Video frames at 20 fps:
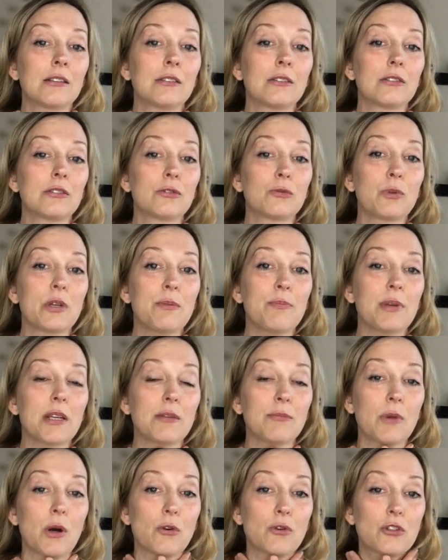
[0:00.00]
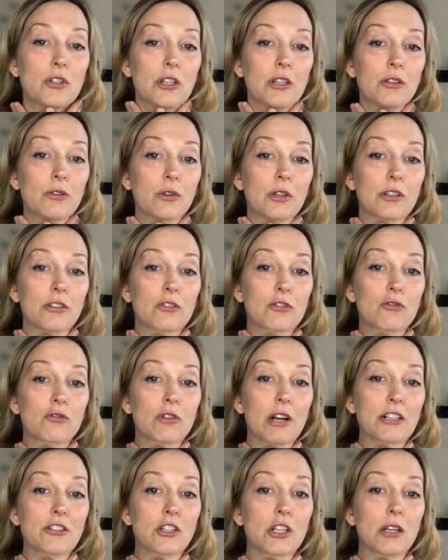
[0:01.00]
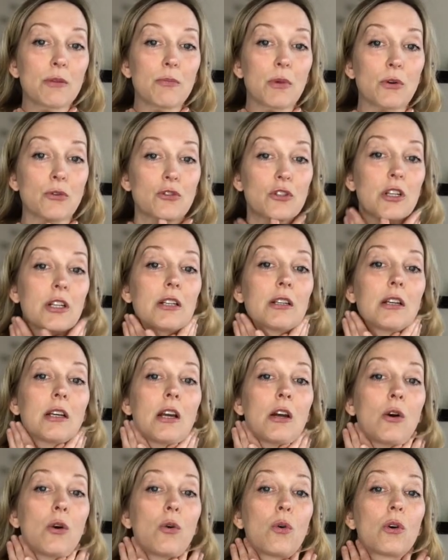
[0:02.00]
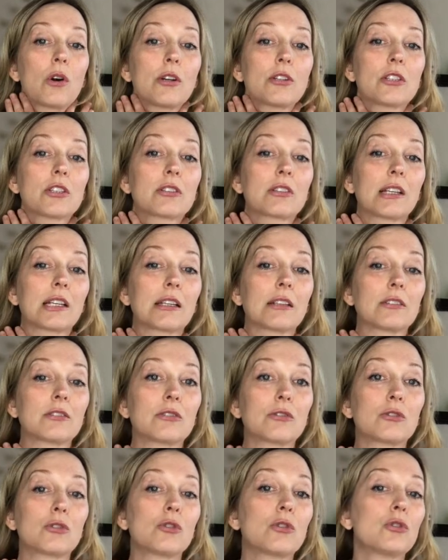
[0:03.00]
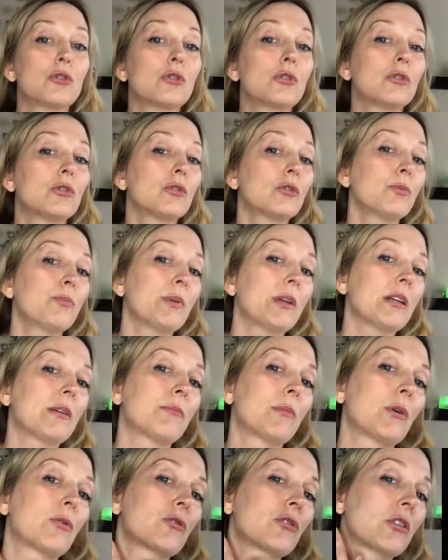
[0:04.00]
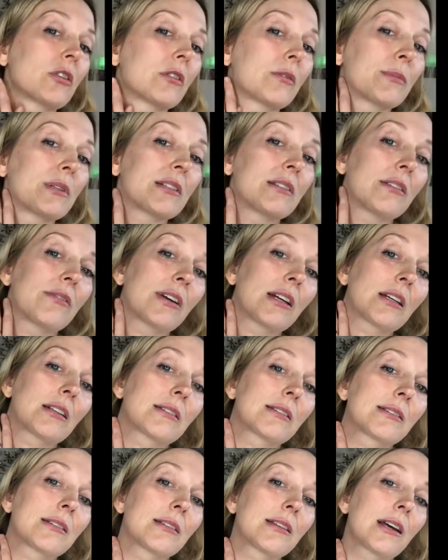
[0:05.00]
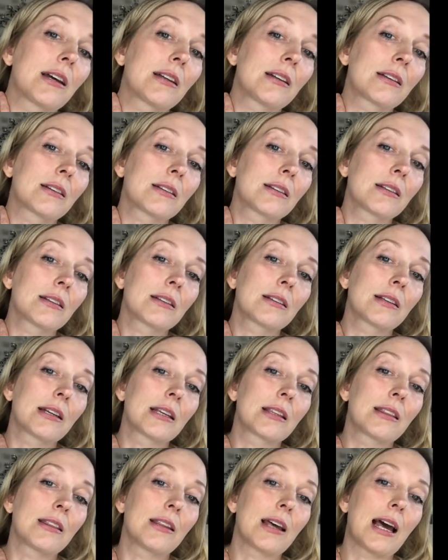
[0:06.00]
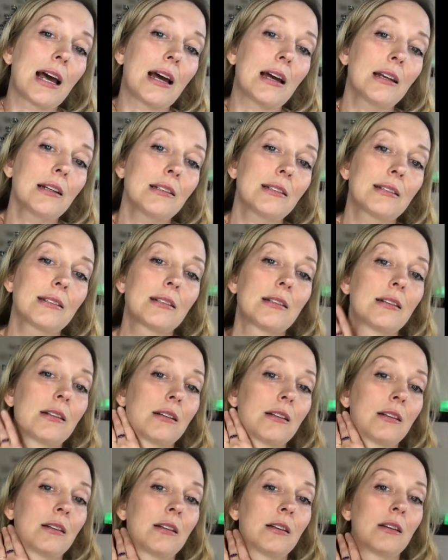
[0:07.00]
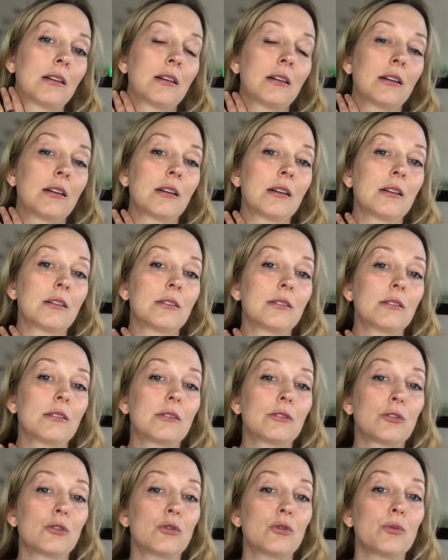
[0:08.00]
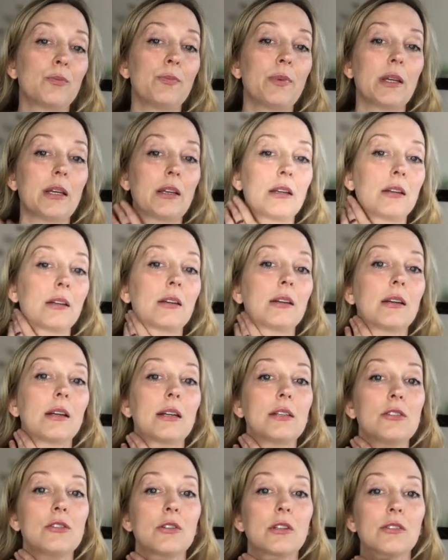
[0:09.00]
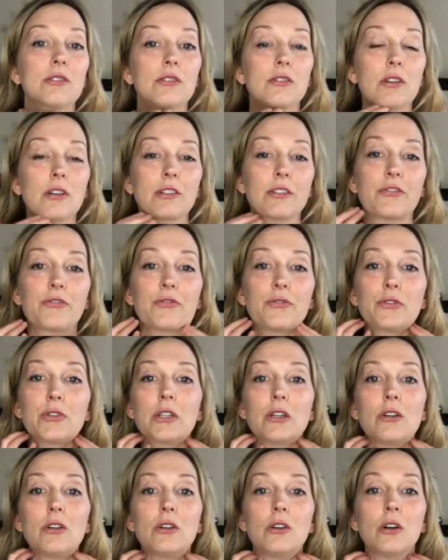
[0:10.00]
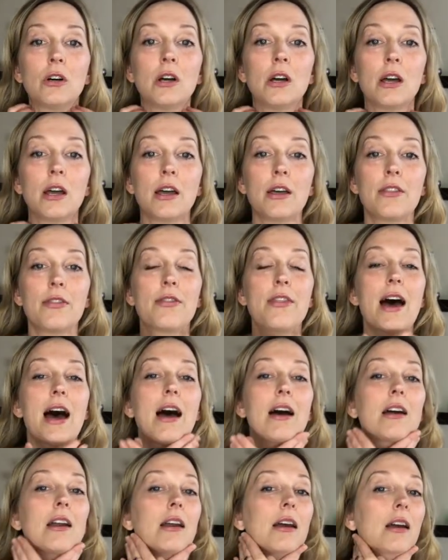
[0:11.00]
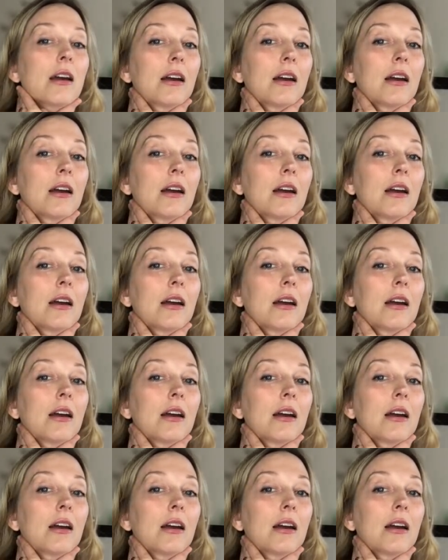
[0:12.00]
sweeping motion or a stretching motion, or just like a scooping motion. Let me see if I can see that. Like that. Scooping. And you can start to feel that